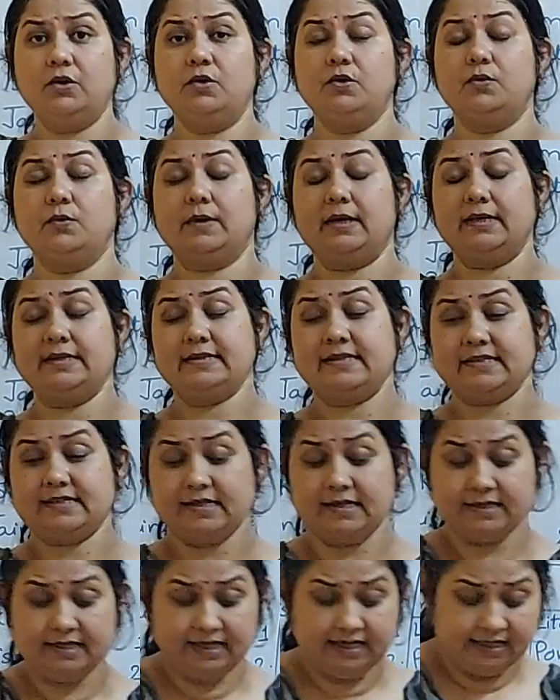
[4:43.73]
You can
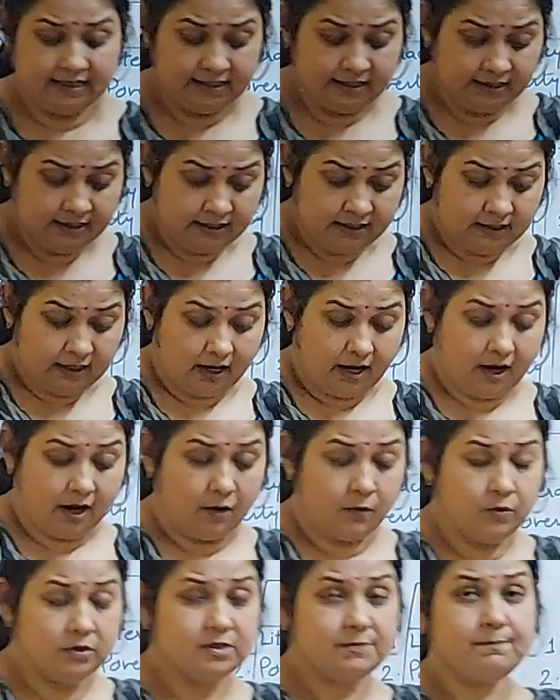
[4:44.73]
study
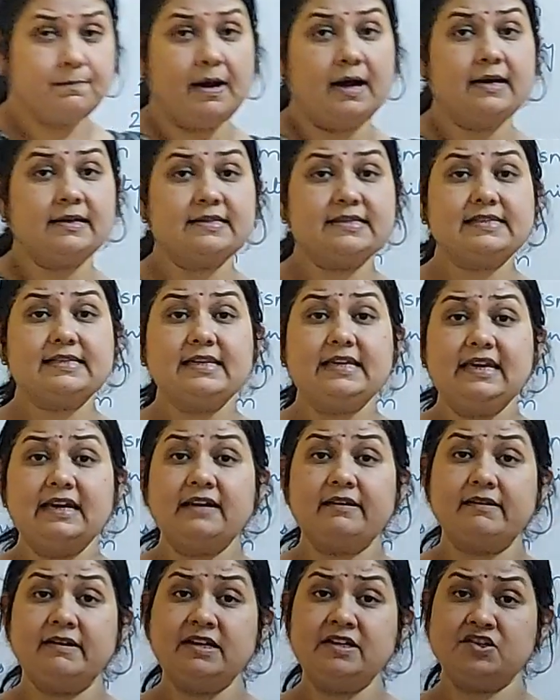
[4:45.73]
how sparsely
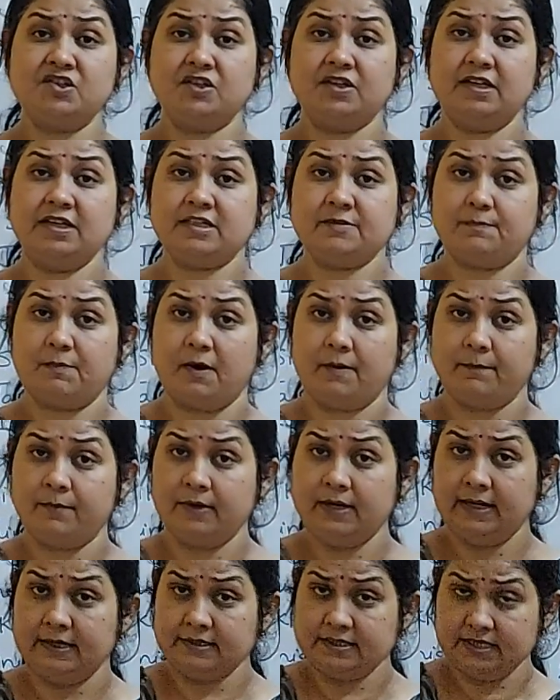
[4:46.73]
a region is
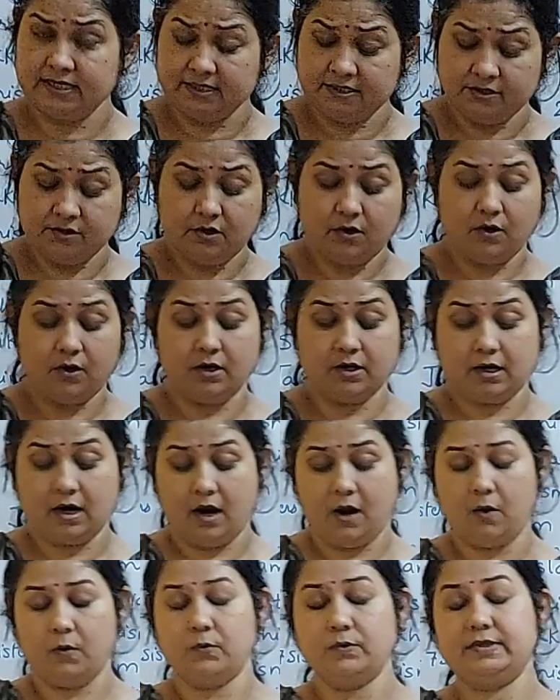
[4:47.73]
populated or
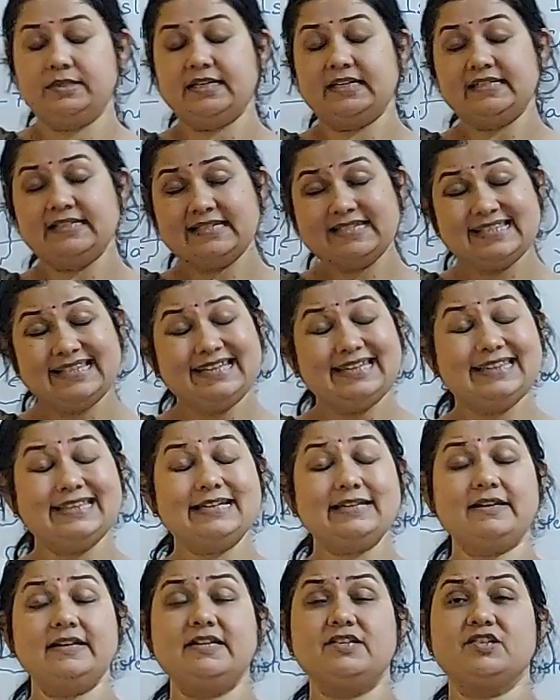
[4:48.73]
how densely
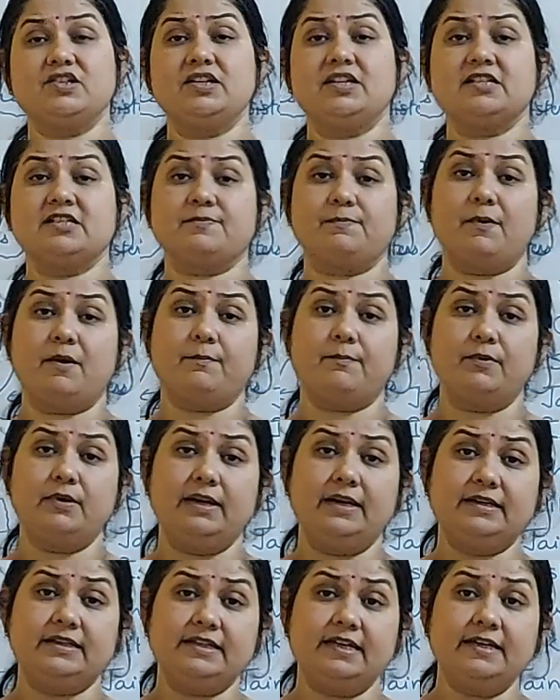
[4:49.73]
the region is
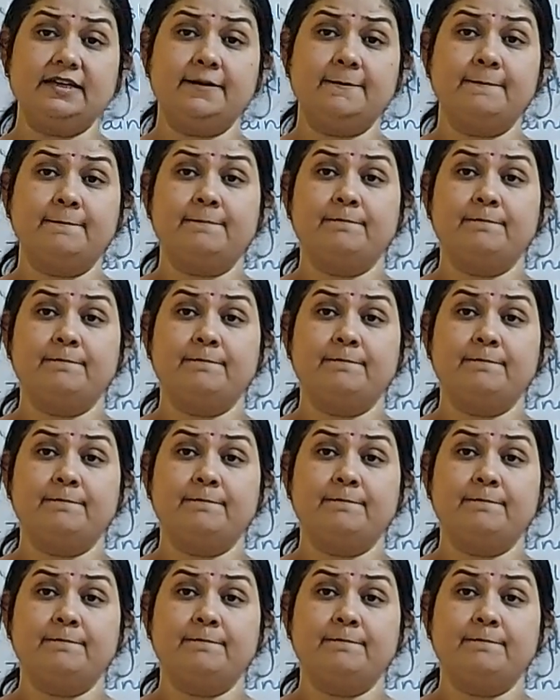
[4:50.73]
populated,